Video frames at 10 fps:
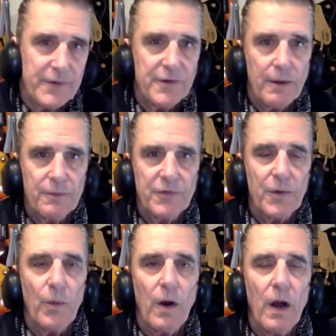drums for
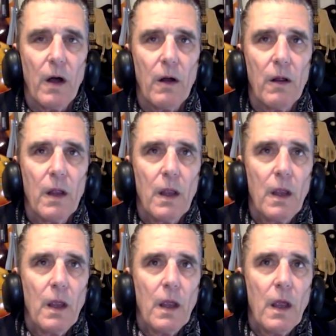a while.
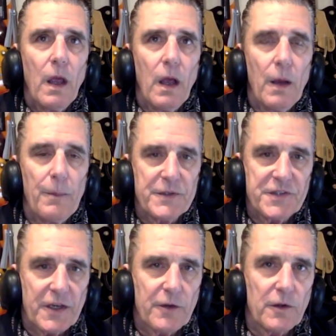My
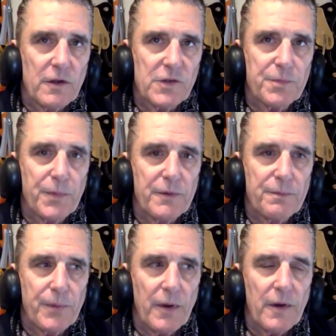second oldest
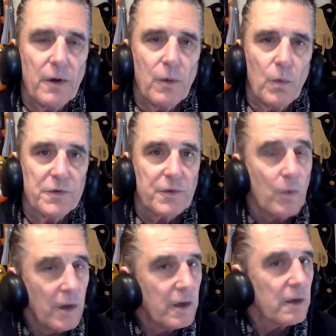brother was
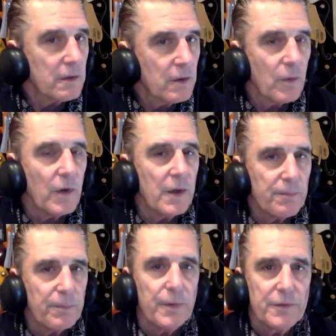quite a great
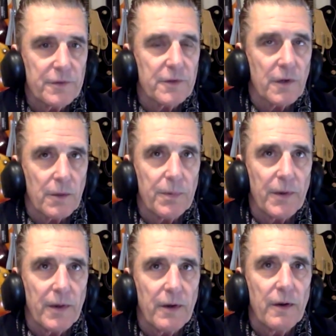blues guitar
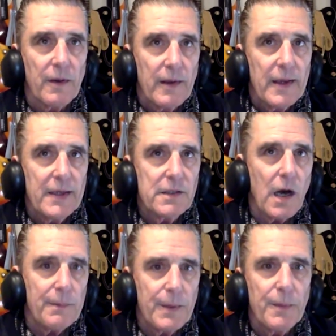player. He
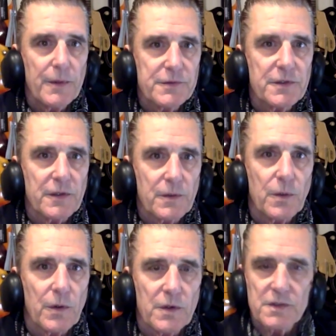taught me most of the
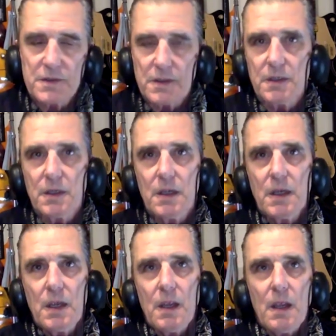chords and
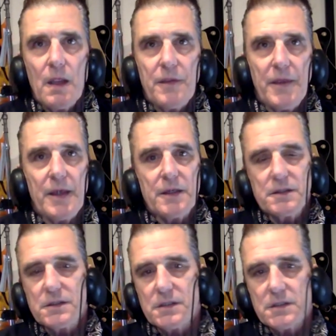
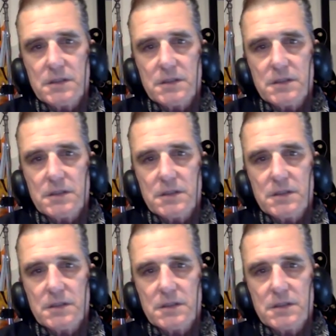things